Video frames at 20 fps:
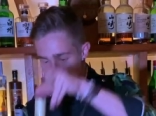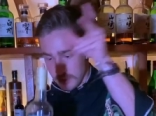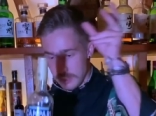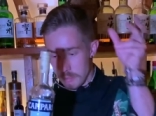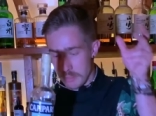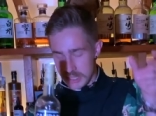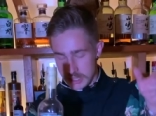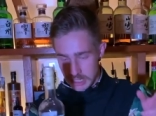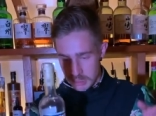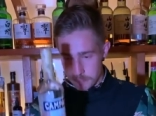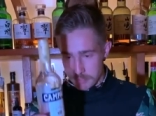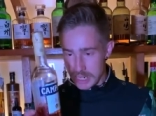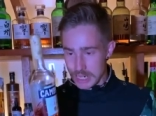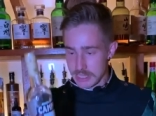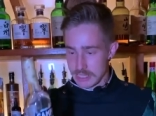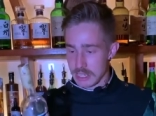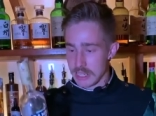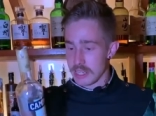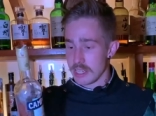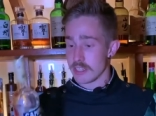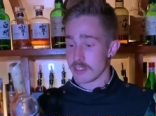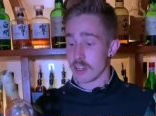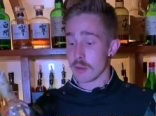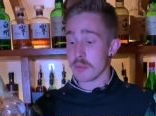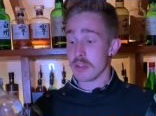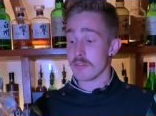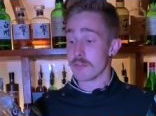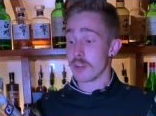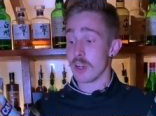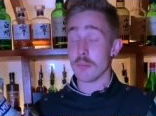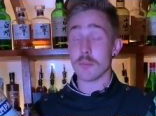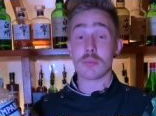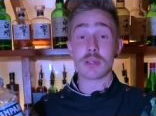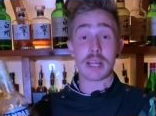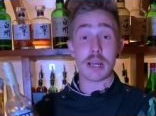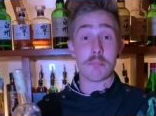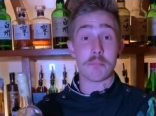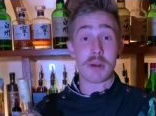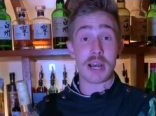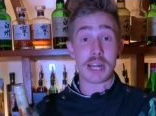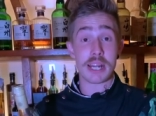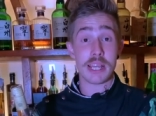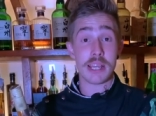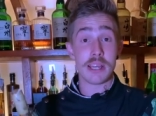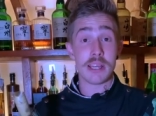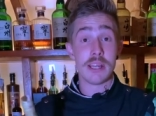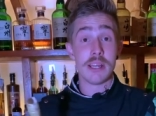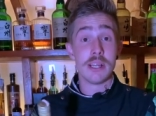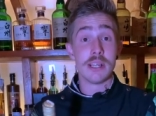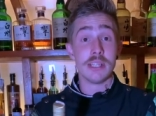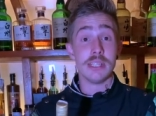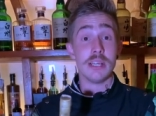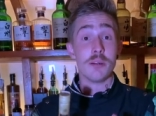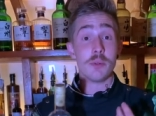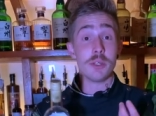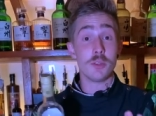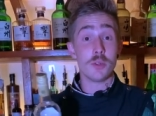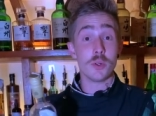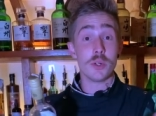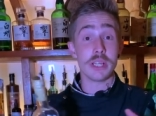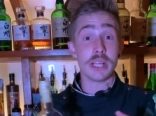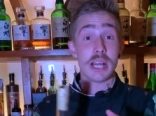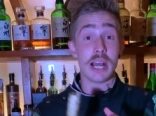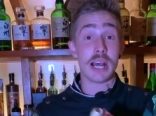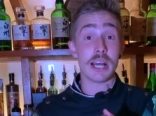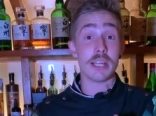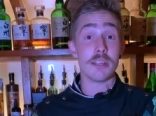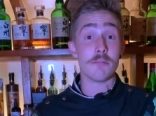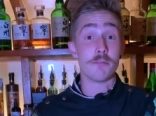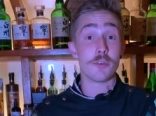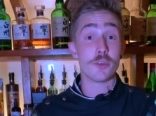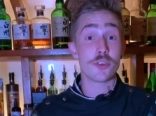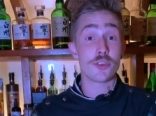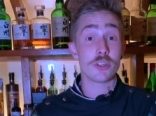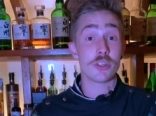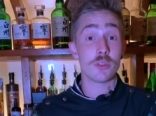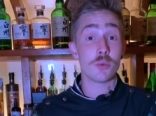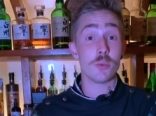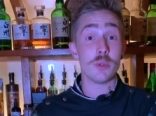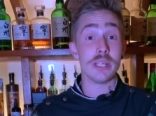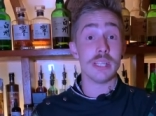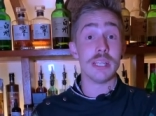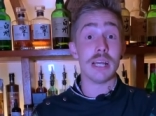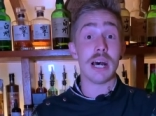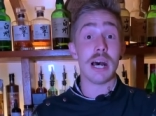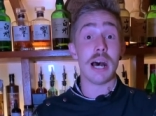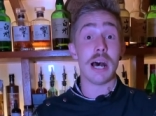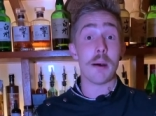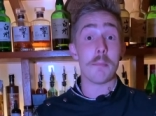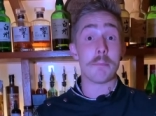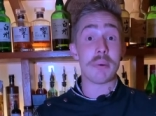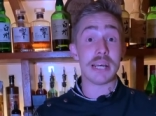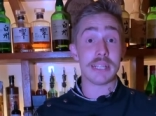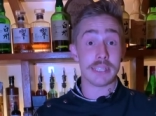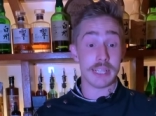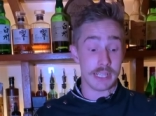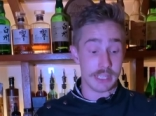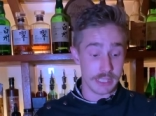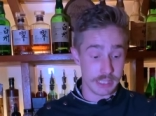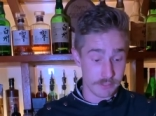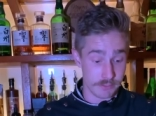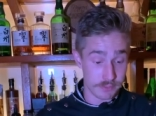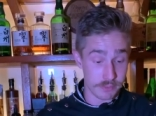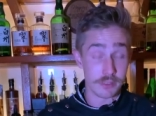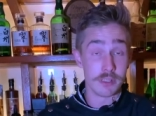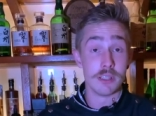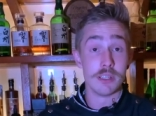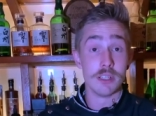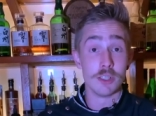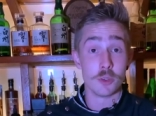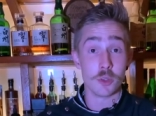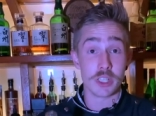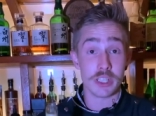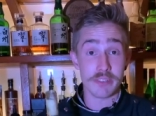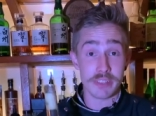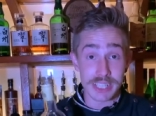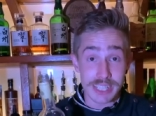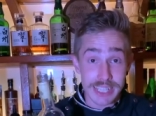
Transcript: the bitter part is coming from Campari. Then we're doing an infusion with uh, pandan leaf to give me